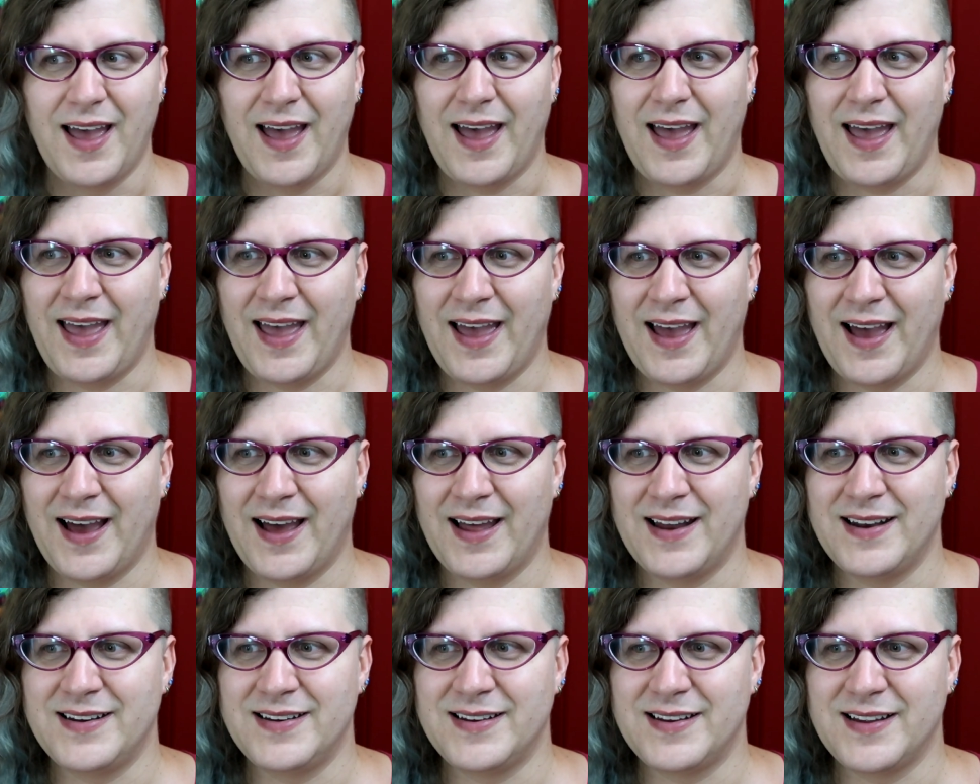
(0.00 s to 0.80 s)

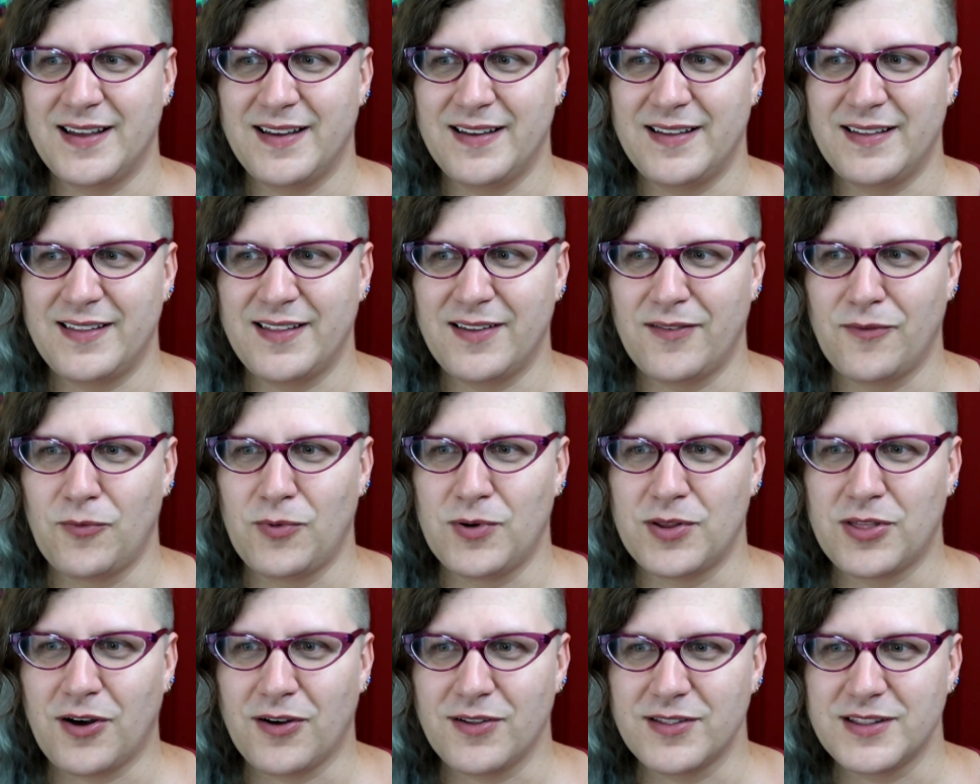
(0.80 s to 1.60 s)
And
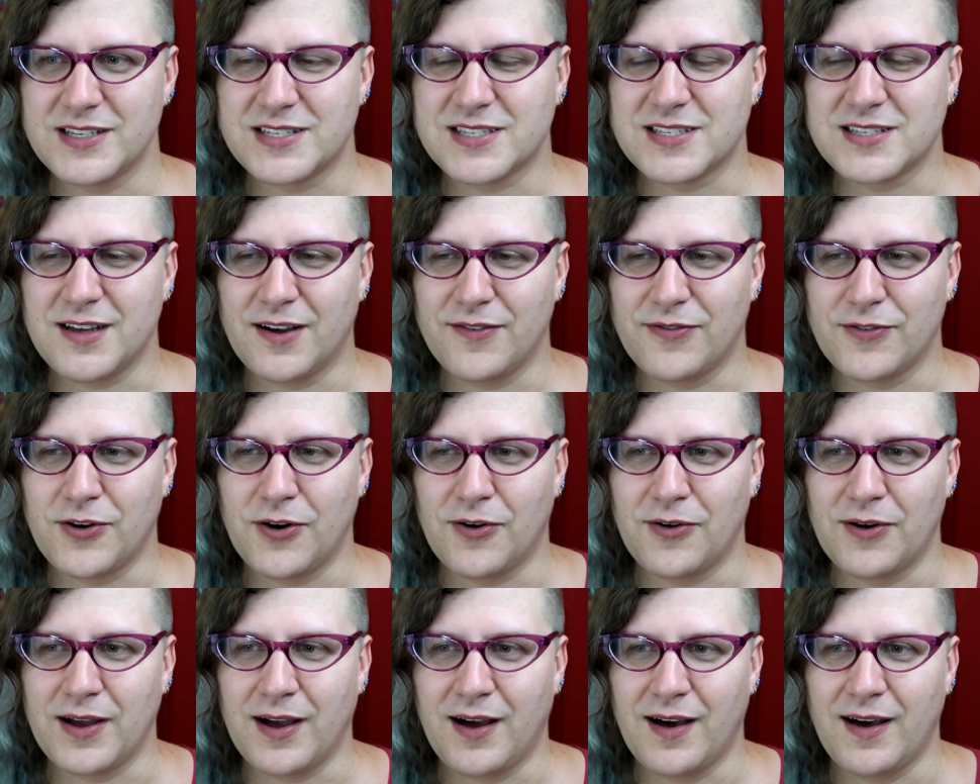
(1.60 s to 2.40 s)
with all this stuff
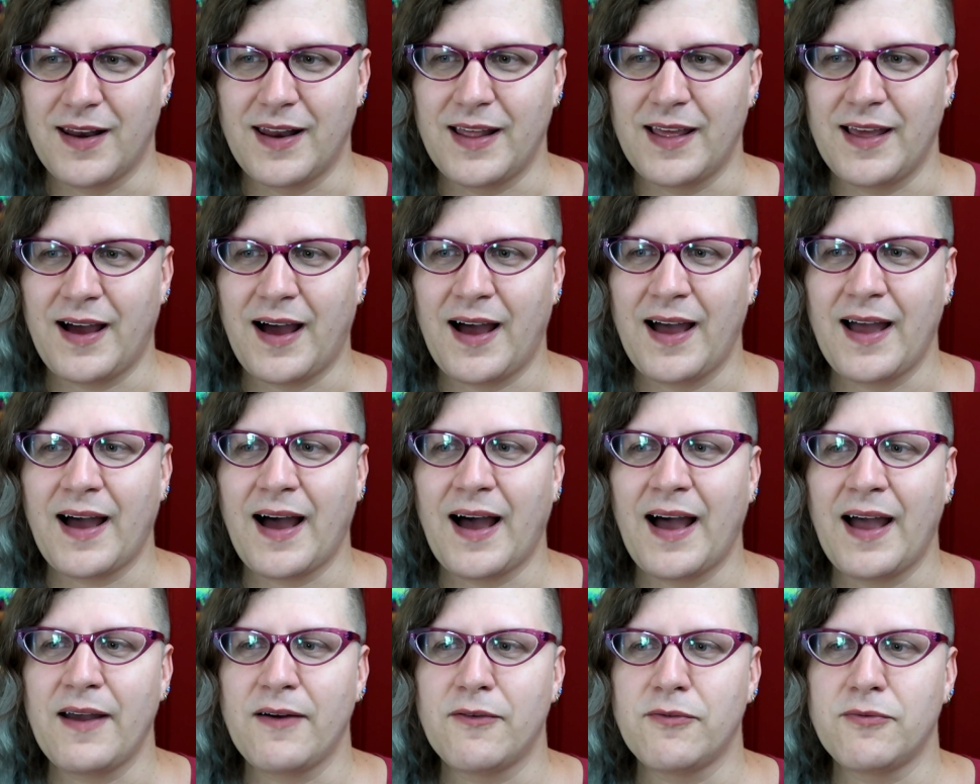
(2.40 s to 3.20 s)
going on, I,
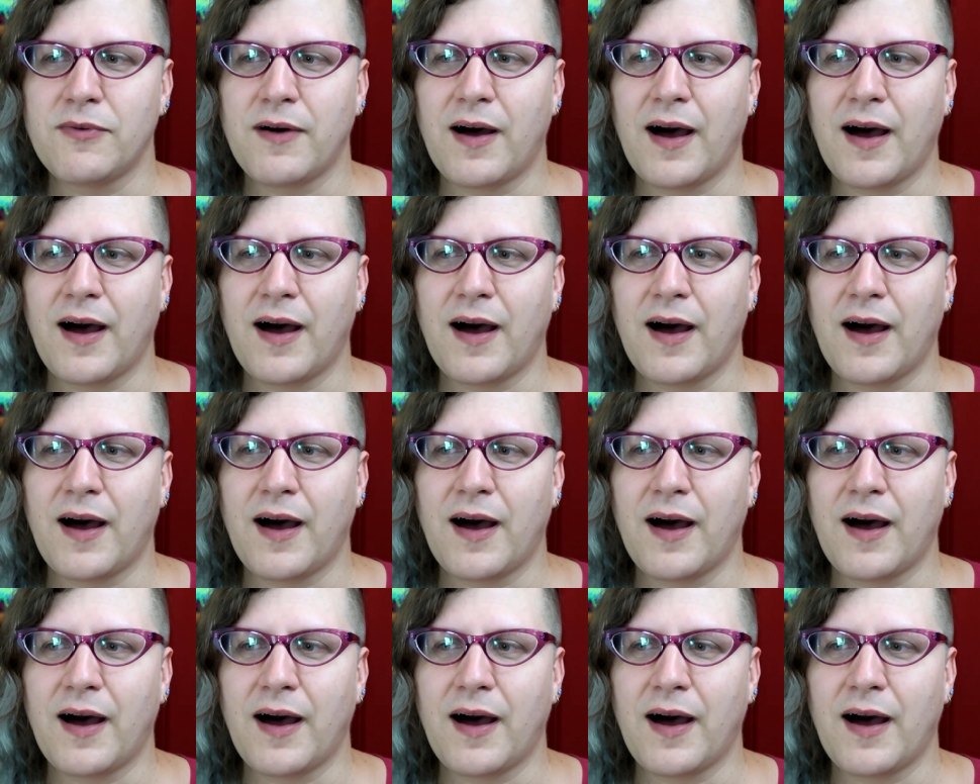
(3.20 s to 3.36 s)
I,